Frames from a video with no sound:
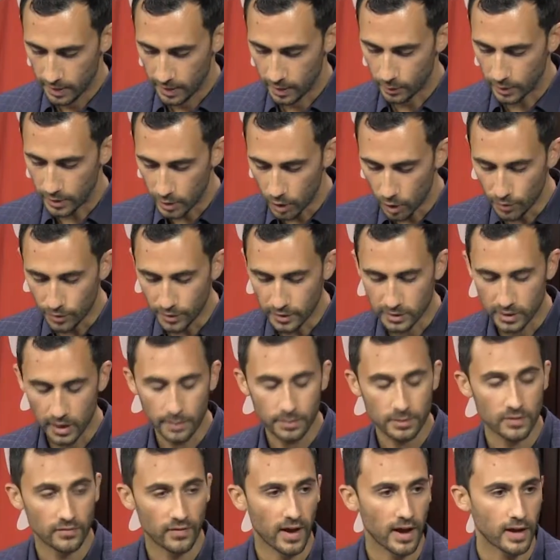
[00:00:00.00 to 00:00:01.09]
And we know these
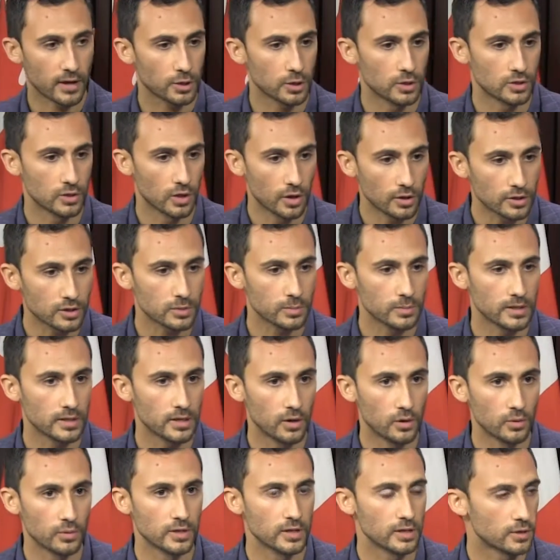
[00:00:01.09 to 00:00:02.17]
types of actions ultimately
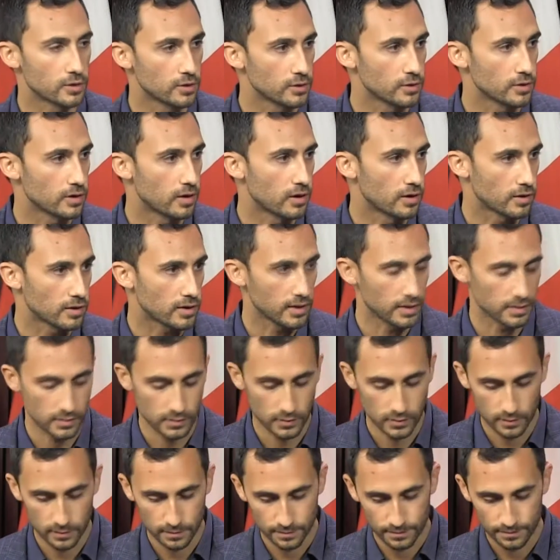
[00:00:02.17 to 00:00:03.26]
only hurt our
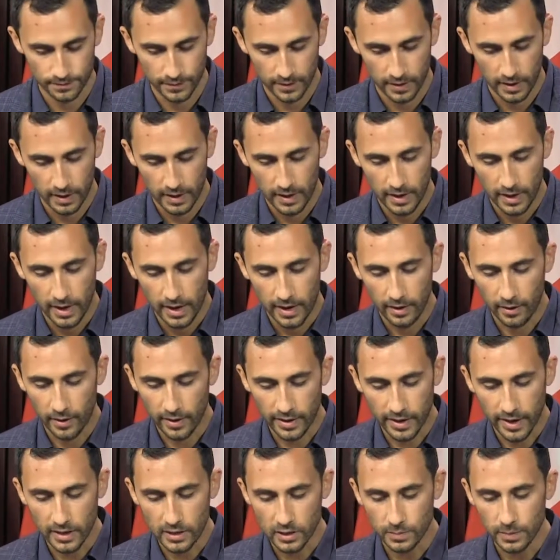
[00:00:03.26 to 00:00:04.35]
kids. Now, I
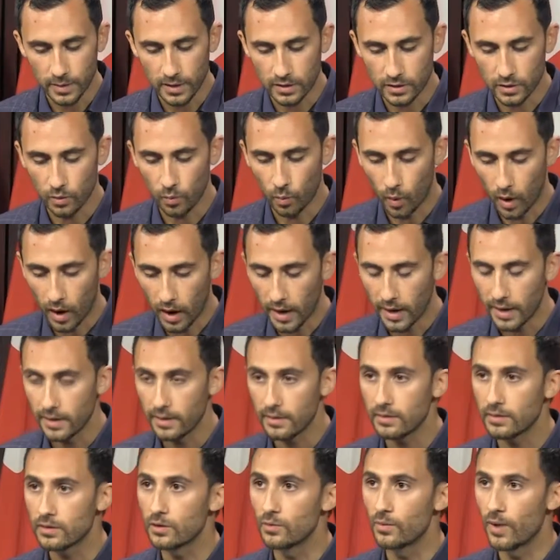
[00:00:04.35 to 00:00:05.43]
can't speak to
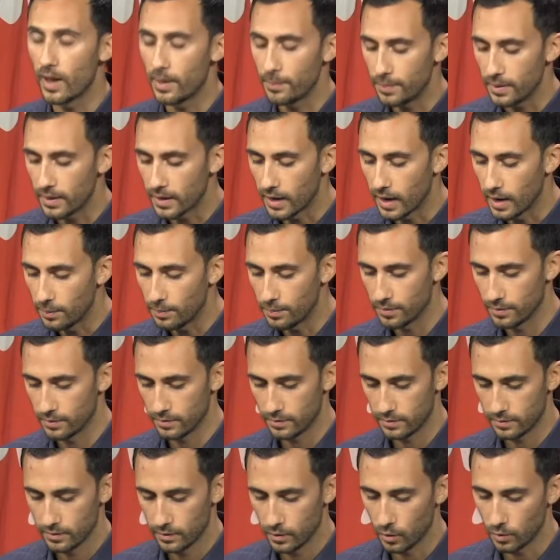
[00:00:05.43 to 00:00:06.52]
why they're ramping up
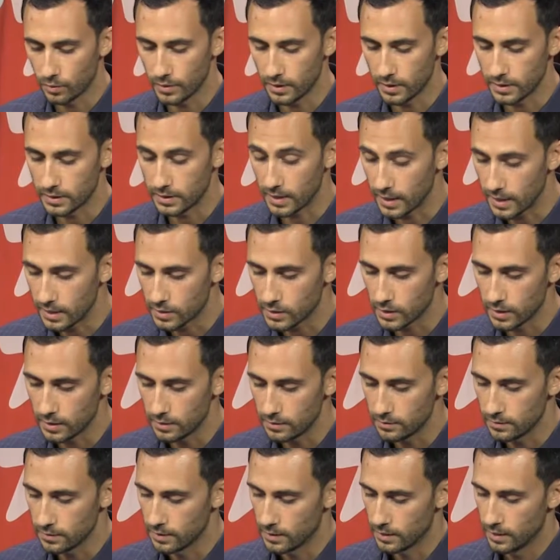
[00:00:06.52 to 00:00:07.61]
only days
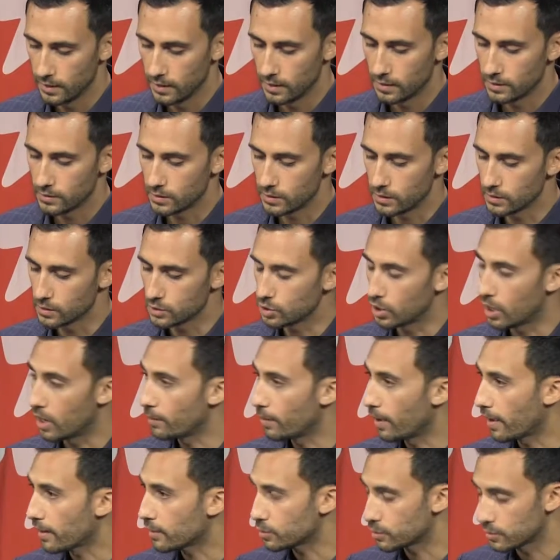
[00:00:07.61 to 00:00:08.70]
in to this
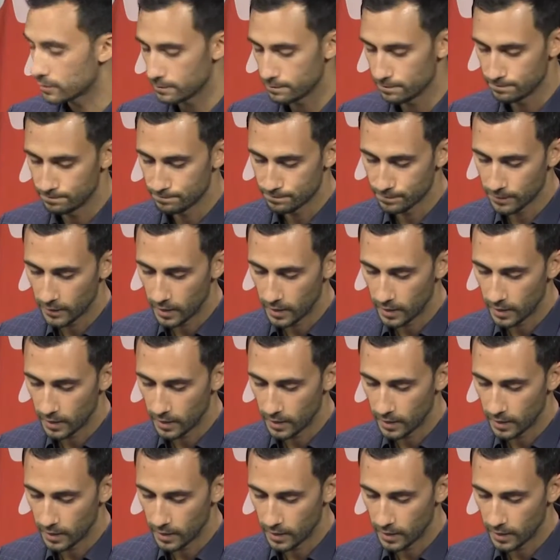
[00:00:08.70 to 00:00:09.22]
job action,